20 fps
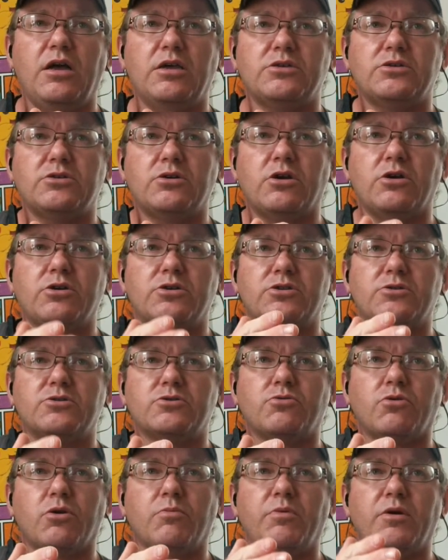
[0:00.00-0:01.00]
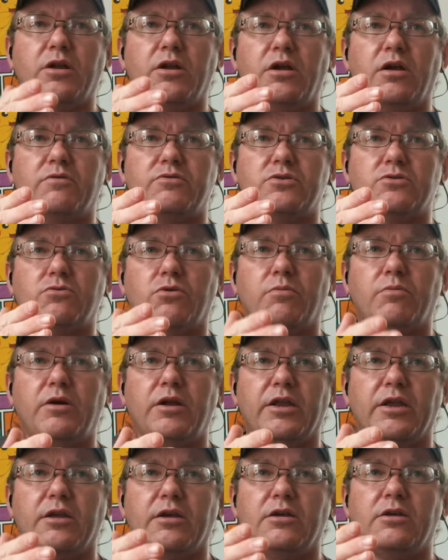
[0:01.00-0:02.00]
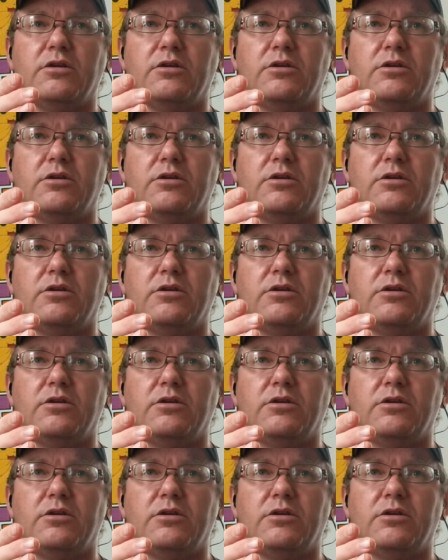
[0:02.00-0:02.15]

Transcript: starters of Scorbunny,